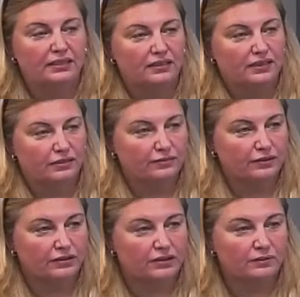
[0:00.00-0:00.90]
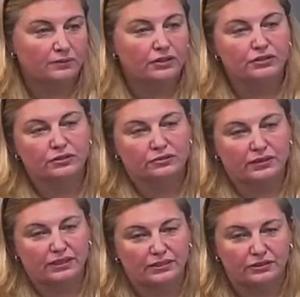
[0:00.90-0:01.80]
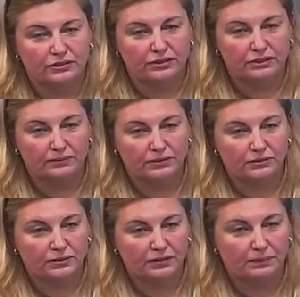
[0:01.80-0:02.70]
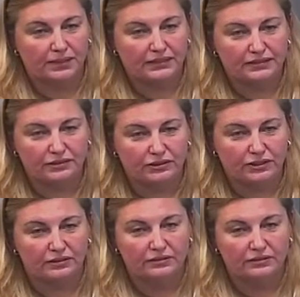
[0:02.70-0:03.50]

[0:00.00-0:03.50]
They govern the commercial relationship between the passenger